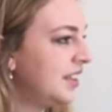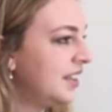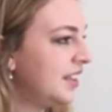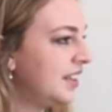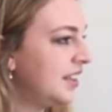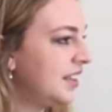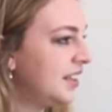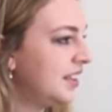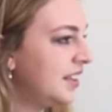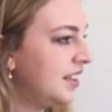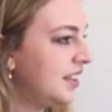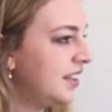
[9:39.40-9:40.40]

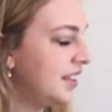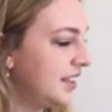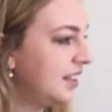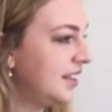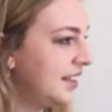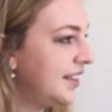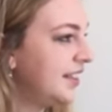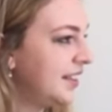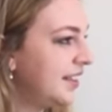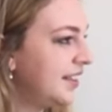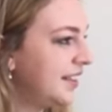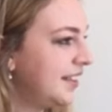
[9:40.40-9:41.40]

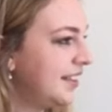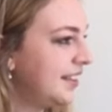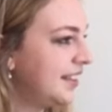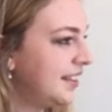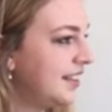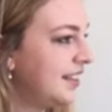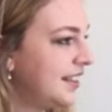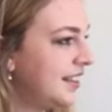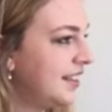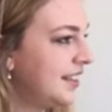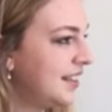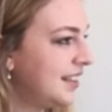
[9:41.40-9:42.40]

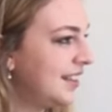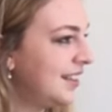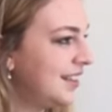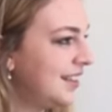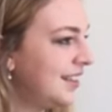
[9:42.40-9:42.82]
No words are spoken by the person on screen.